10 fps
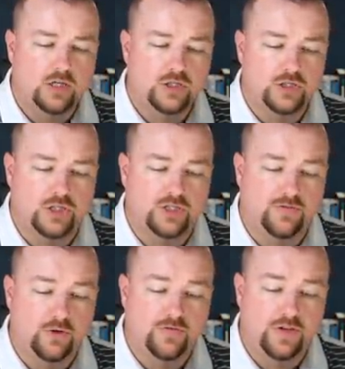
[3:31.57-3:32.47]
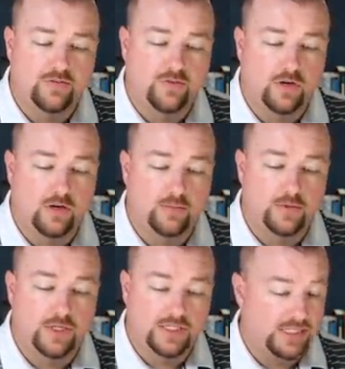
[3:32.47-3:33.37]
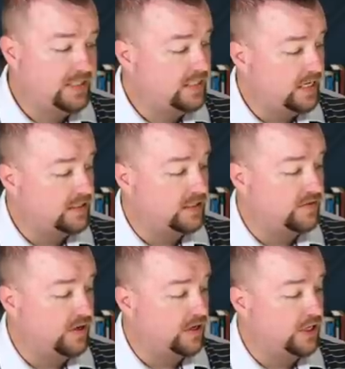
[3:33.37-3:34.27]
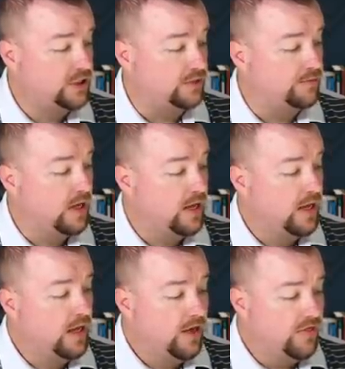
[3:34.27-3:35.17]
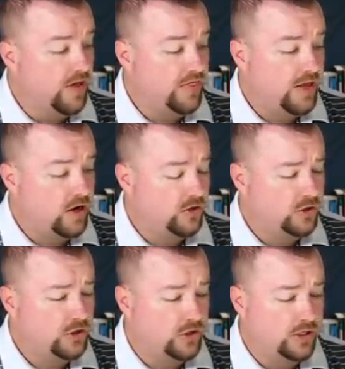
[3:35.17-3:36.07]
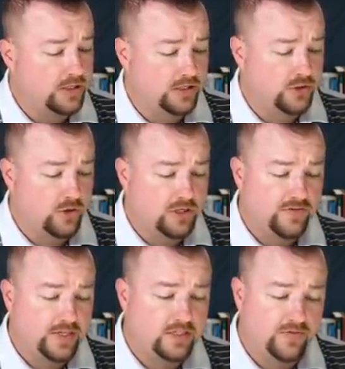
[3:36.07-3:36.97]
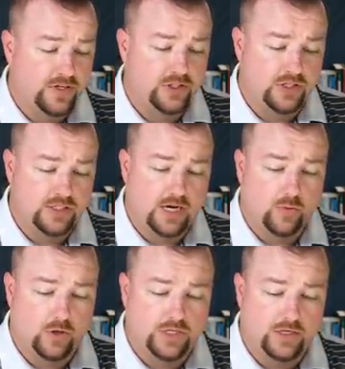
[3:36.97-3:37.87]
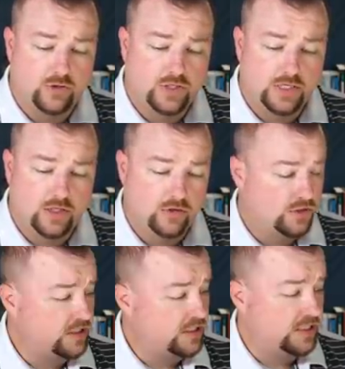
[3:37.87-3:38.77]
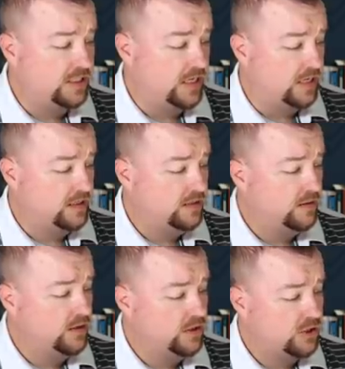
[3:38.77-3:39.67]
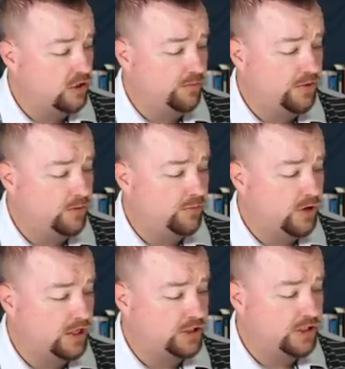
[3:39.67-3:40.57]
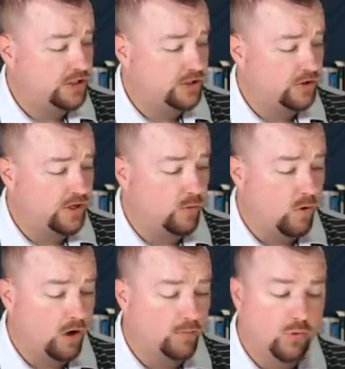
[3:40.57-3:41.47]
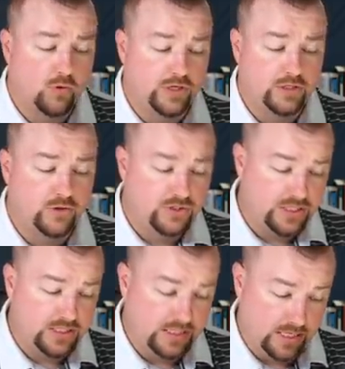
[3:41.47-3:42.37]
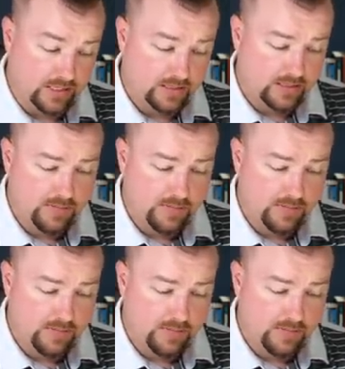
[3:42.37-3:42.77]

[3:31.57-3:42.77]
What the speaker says: Just a few feet from CTS's foundation. Then they undertook destructive excavation and site work dangerously close to CTS, sloped their project so that water poured into CTS,